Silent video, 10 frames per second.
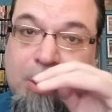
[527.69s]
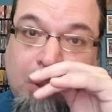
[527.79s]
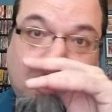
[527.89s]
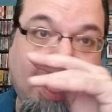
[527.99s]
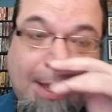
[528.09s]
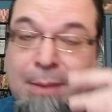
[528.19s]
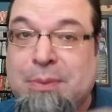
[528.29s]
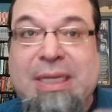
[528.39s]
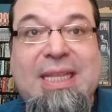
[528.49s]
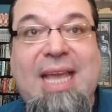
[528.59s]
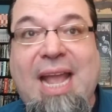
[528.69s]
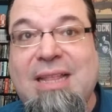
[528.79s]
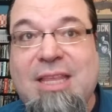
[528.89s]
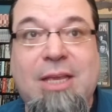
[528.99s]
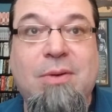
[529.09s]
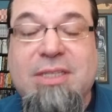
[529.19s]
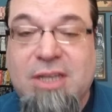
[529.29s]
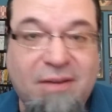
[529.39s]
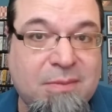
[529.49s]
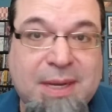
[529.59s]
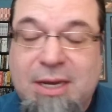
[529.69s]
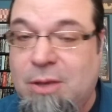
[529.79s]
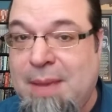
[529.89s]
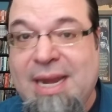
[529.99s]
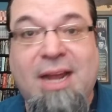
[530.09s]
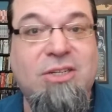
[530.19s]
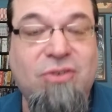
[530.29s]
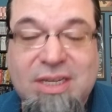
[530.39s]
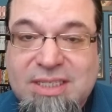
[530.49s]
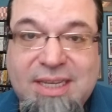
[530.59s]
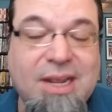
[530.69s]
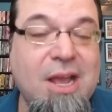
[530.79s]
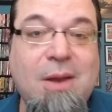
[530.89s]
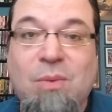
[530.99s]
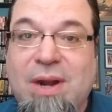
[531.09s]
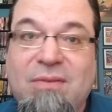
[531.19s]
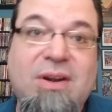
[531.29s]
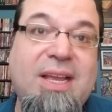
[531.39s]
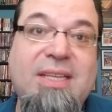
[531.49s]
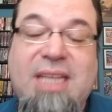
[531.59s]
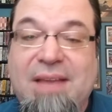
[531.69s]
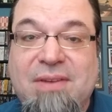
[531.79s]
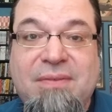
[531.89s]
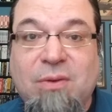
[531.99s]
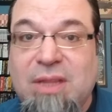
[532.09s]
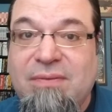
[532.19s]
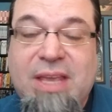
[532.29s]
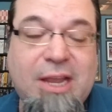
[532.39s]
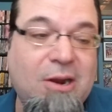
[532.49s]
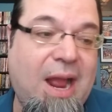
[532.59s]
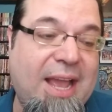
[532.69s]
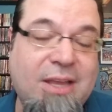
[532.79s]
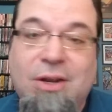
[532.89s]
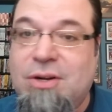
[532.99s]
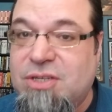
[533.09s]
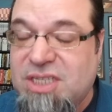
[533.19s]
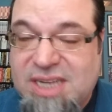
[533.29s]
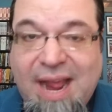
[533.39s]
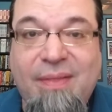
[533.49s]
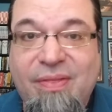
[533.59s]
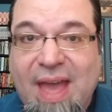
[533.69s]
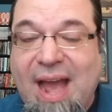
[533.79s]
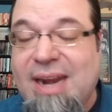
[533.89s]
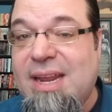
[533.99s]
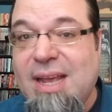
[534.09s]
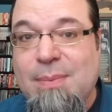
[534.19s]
You may completely hate the US government. You may not trust it, whatever it is. Even if you're living here, I can understand that.